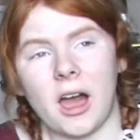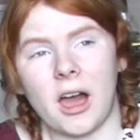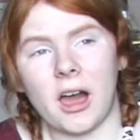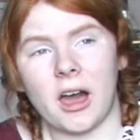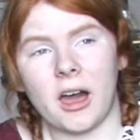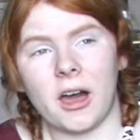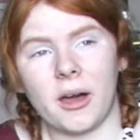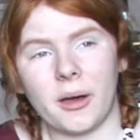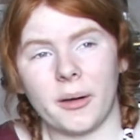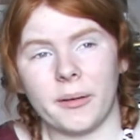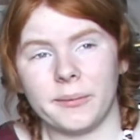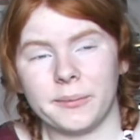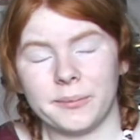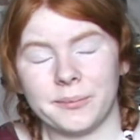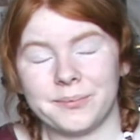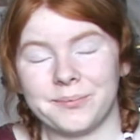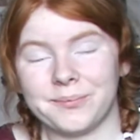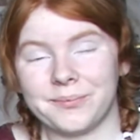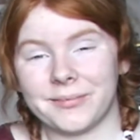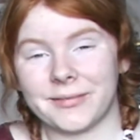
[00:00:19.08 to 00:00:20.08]

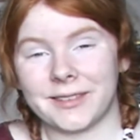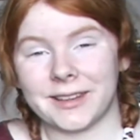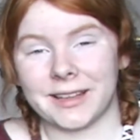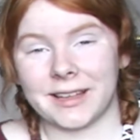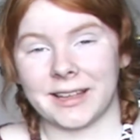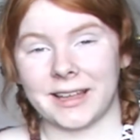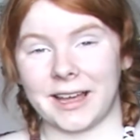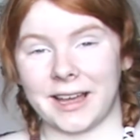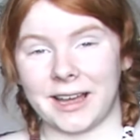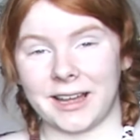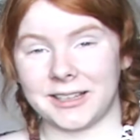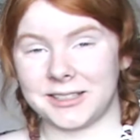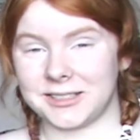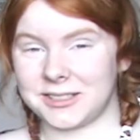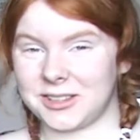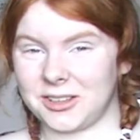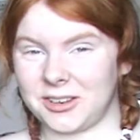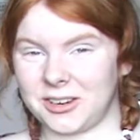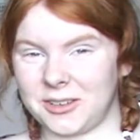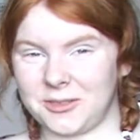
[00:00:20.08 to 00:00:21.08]
I
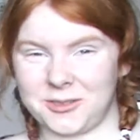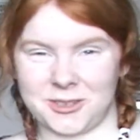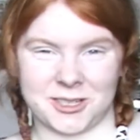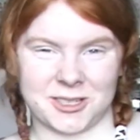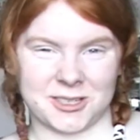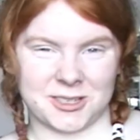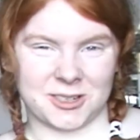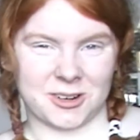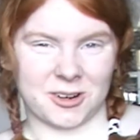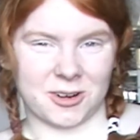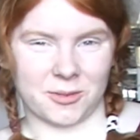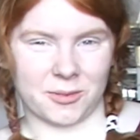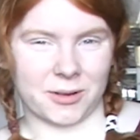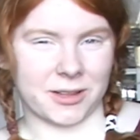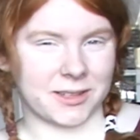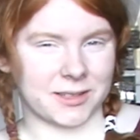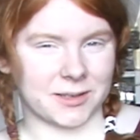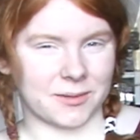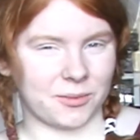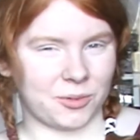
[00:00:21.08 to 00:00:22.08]
just thought I would start
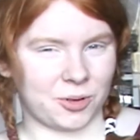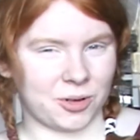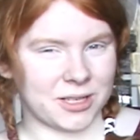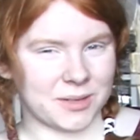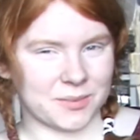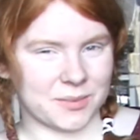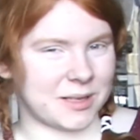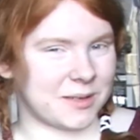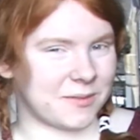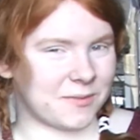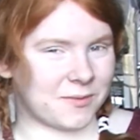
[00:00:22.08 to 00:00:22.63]
with some Christmas